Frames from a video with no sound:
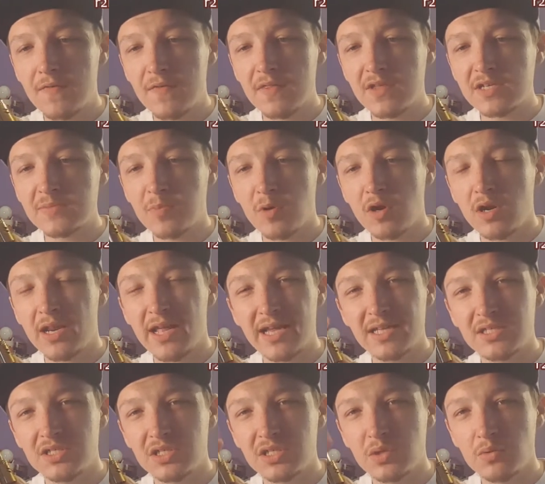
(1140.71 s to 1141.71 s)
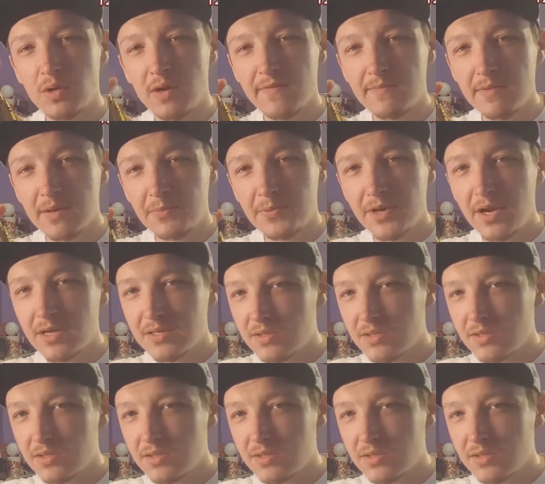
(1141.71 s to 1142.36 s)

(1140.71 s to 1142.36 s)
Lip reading: Of this part, it has 2 of them up here. I